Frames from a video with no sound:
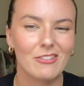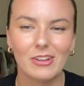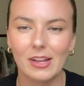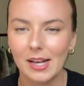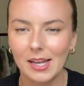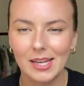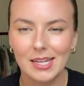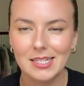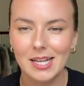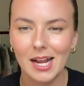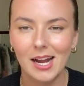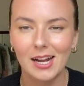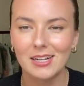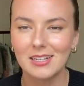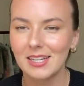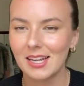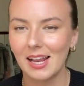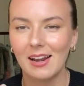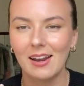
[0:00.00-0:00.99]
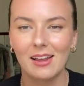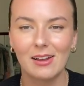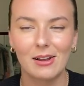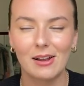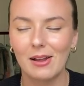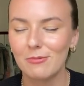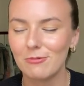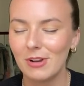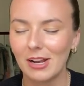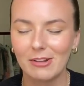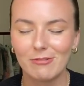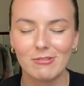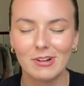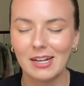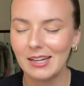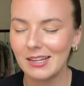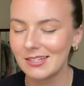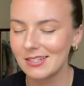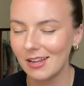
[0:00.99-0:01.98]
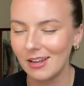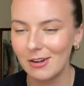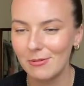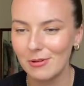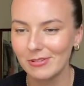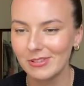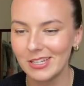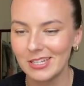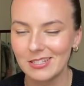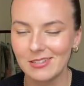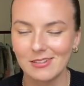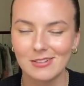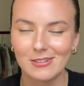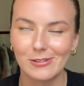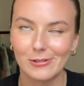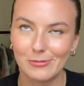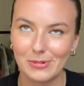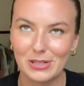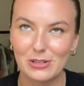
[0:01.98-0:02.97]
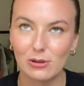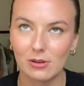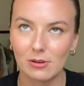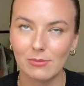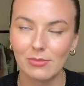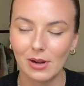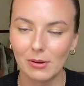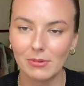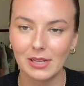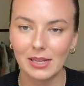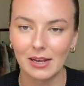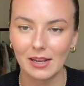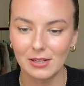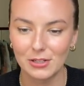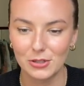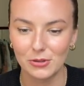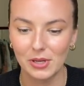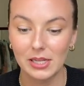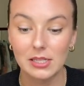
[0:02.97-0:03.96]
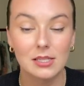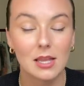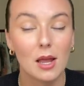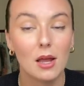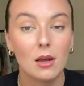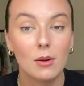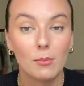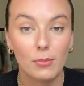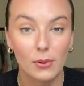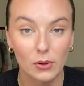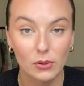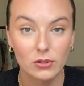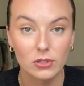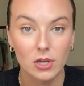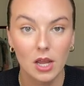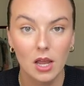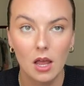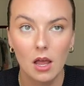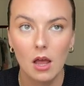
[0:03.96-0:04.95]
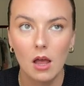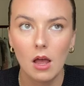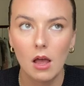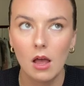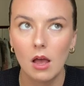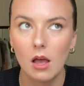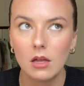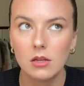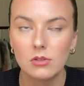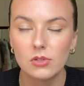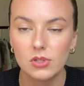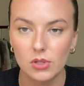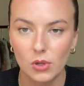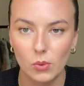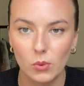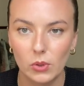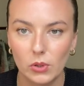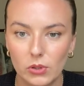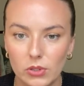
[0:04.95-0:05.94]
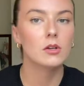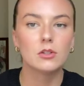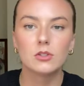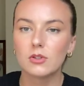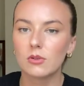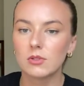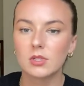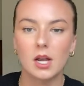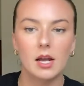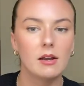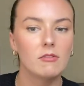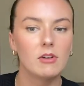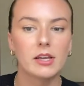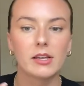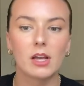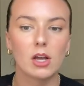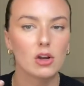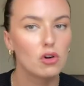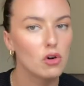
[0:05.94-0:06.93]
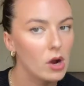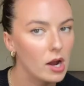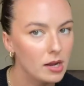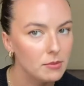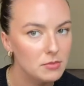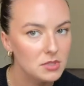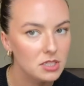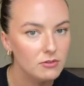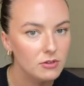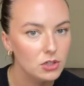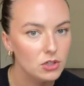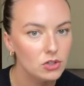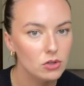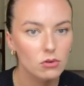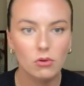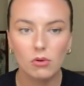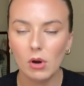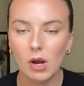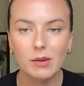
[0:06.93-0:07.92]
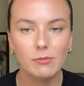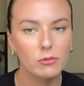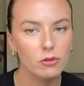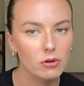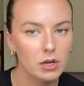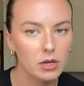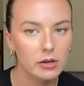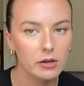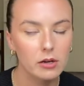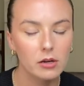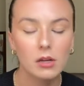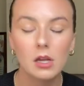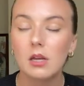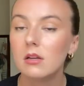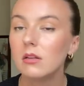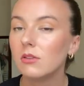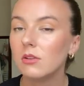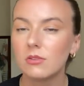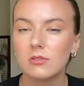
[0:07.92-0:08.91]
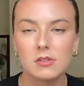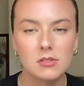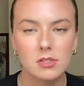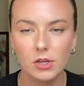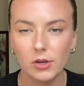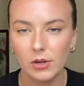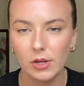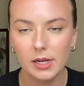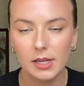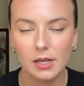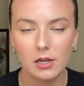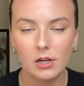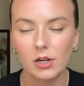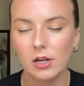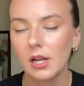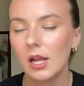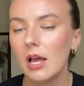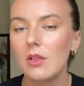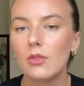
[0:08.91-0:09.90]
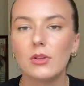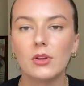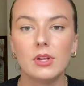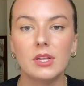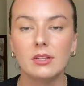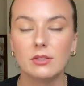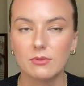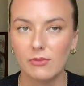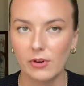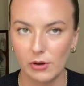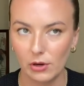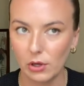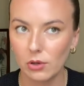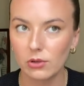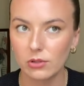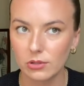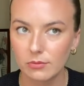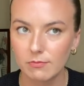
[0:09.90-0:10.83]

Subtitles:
feel like it's hard to get, like, I'm like really excited about this and it's gonna be done probably in like 2 days, but so good. So it's kind of like a crime TV show, crime thriller. There's a serial killer, it's very good.